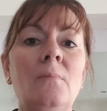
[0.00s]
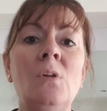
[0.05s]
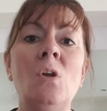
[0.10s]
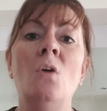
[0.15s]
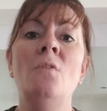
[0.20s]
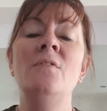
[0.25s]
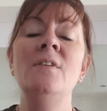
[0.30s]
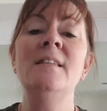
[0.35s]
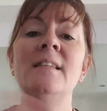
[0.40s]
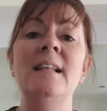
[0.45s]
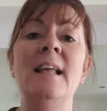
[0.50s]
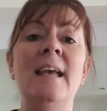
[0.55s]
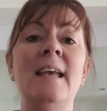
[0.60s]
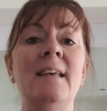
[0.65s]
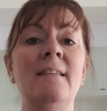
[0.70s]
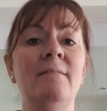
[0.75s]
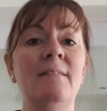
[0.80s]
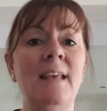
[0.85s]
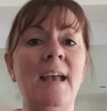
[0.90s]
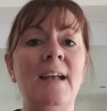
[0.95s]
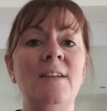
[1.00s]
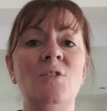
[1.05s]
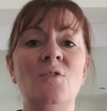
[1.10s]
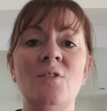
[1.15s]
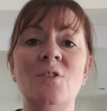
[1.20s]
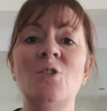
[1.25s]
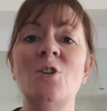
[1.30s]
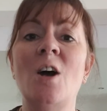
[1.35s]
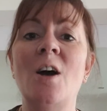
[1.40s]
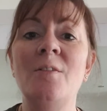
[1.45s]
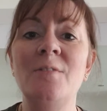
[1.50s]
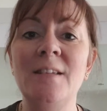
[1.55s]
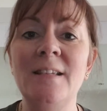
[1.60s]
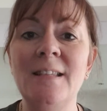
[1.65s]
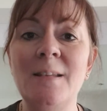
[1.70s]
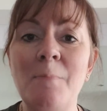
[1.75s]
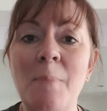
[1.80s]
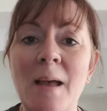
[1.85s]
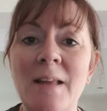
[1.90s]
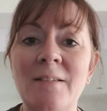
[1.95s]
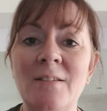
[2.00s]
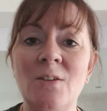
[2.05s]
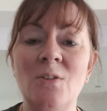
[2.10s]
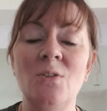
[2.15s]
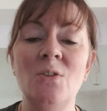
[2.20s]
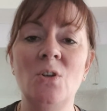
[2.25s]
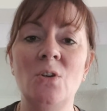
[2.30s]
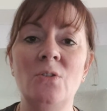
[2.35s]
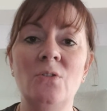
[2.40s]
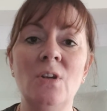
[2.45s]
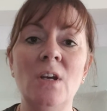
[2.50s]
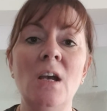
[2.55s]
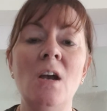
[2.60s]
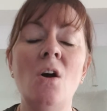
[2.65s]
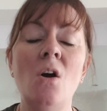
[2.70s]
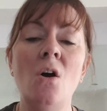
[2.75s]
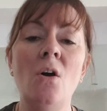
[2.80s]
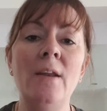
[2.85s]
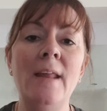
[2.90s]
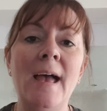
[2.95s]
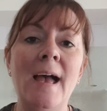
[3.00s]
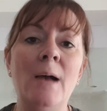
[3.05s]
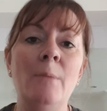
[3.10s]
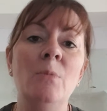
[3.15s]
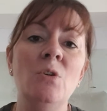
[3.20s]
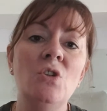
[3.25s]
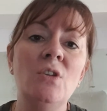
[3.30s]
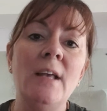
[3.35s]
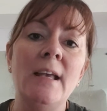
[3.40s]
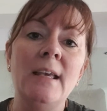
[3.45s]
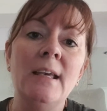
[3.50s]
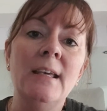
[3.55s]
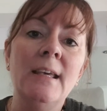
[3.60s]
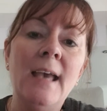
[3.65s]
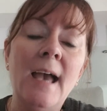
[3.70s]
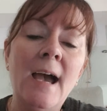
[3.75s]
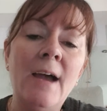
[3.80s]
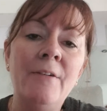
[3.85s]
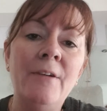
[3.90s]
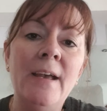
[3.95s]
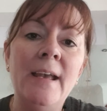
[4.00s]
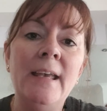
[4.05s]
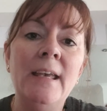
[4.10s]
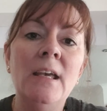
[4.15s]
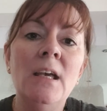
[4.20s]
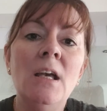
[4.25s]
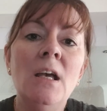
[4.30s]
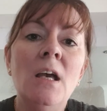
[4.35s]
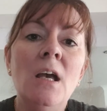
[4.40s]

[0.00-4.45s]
Obviously, the age of the child is dependent on how much they can carry.